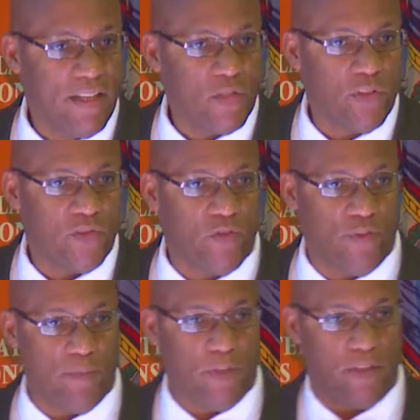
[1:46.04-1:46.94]
So there's
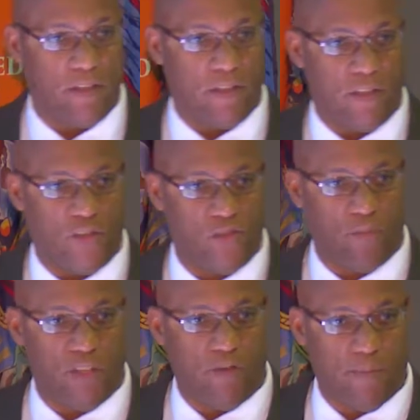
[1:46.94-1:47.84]
agreement. There should
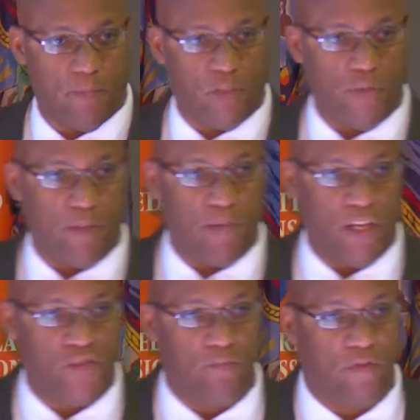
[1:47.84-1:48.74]
be agreement between the
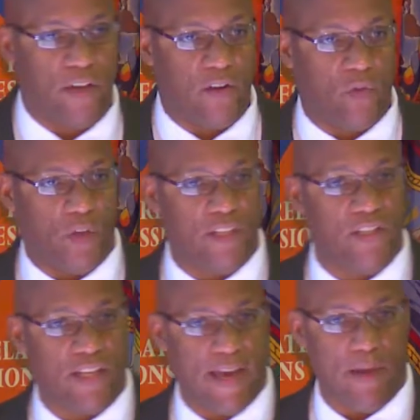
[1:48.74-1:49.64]
patient and provider on what needs
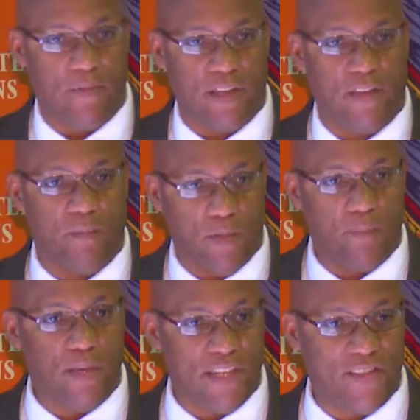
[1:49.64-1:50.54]
to happen. And then the
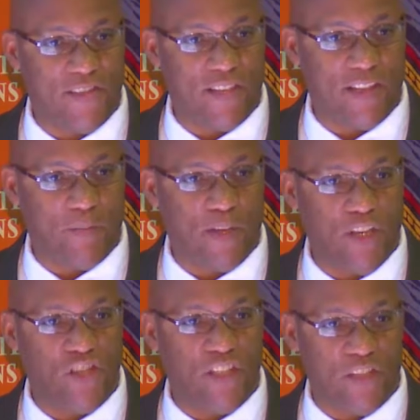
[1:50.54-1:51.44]
big piece is that the
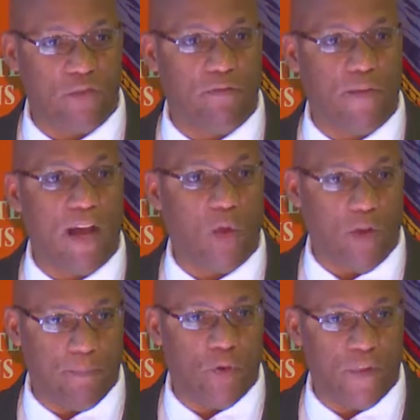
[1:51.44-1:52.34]
patient needs to follow
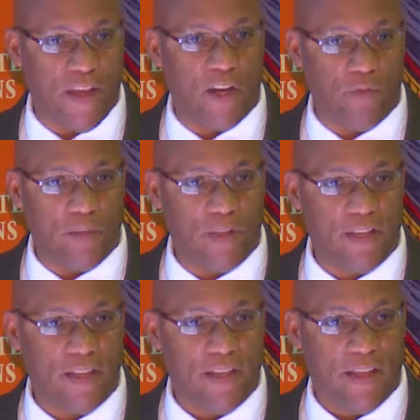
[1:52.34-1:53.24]
up on that agreement
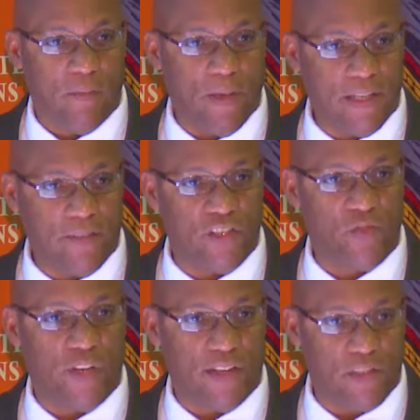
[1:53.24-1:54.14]
by
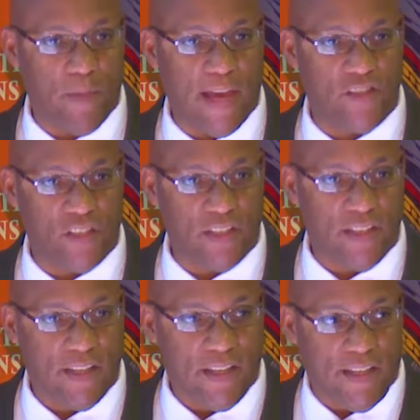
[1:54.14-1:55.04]
demonstrating some action.
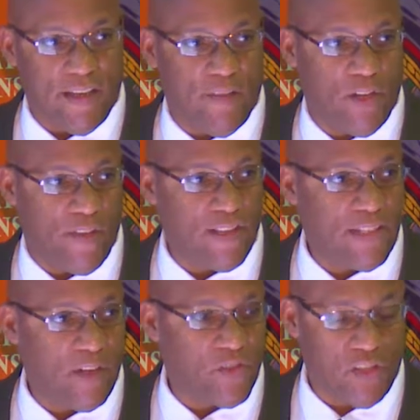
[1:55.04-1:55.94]
And we know that
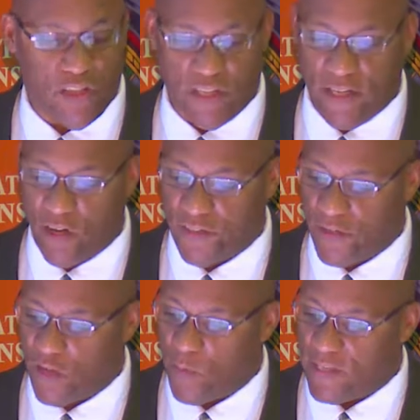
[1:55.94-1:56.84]
sounds good. It
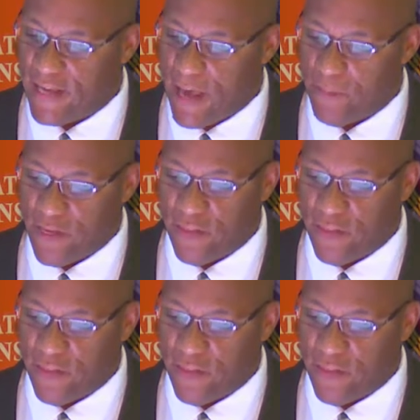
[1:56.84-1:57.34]
doesn't always happen, and